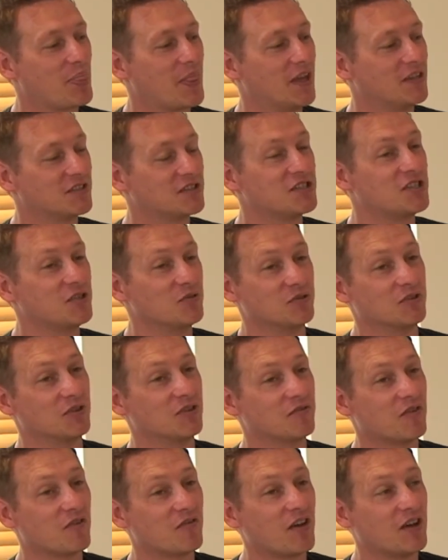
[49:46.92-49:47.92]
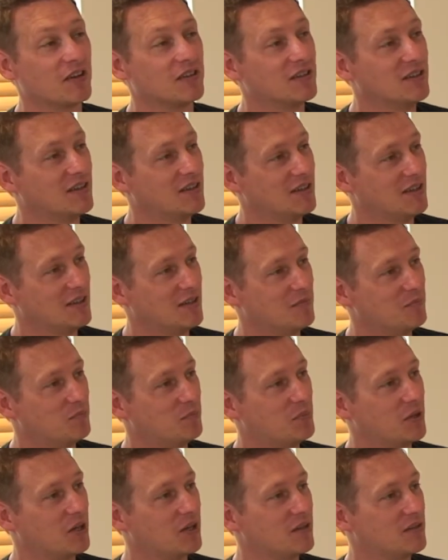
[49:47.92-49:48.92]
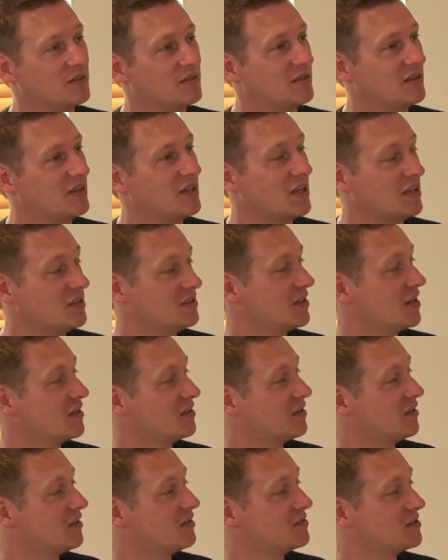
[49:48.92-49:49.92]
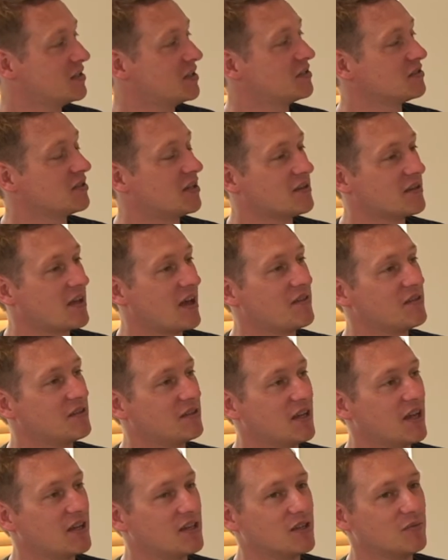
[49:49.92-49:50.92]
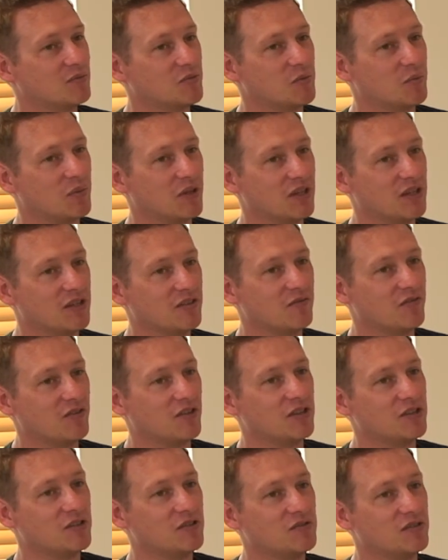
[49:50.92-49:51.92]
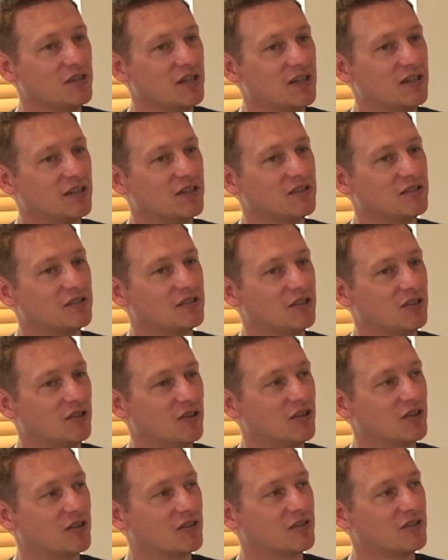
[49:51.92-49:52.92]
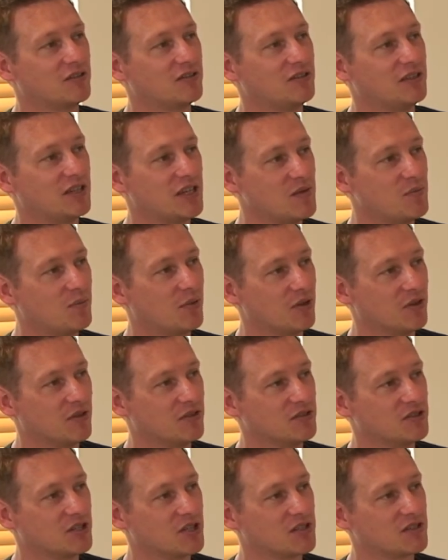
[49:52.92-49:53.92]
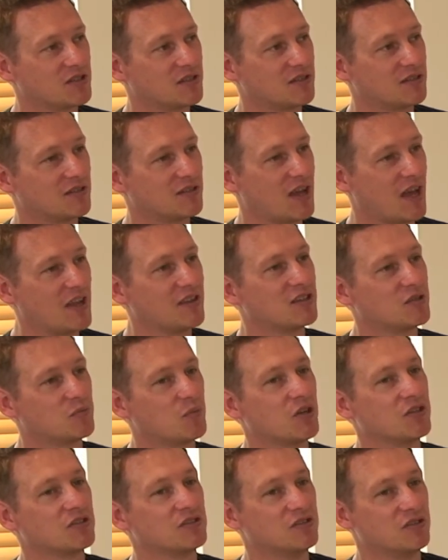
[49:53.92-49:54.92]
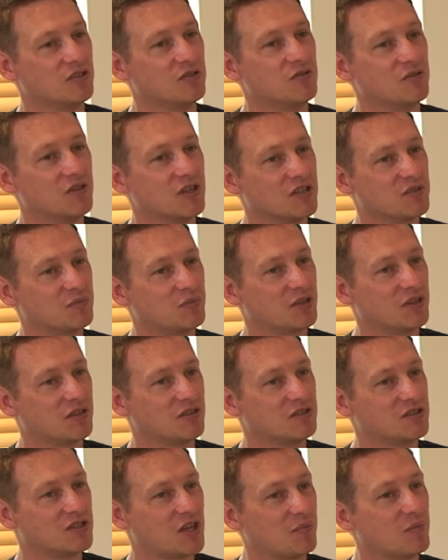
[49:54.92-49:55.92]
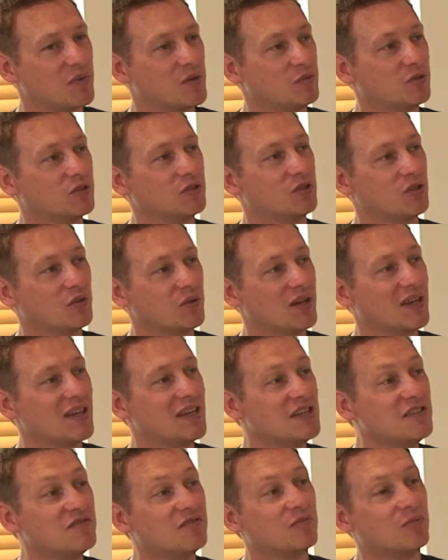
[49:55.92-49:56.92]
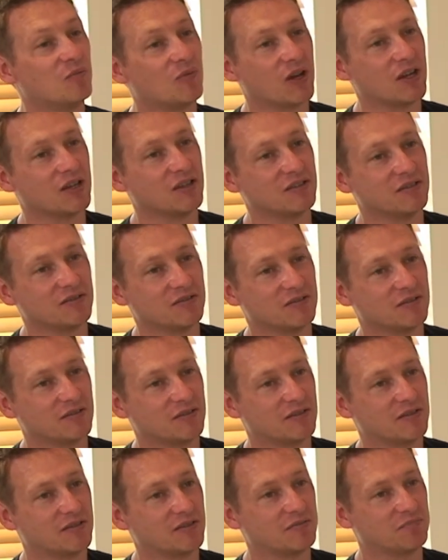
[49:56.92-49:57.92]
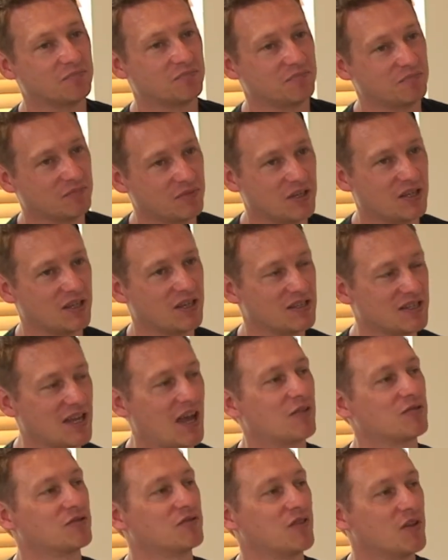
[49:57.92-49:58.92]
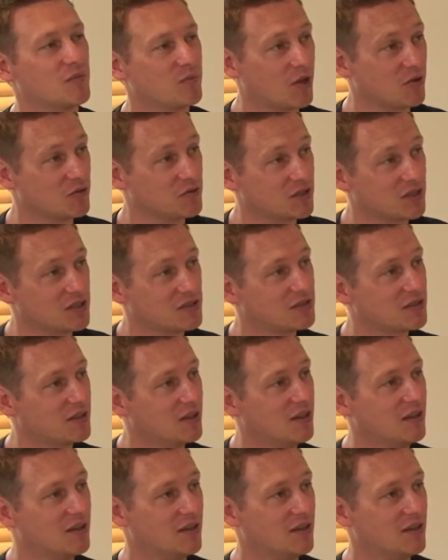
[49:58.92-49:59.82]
And so she would do it for fun. But he said that it's things like that that led him to believe that you needed to look deeper than just, can this person do this? Because some people can do it even when it's out of hypnosis.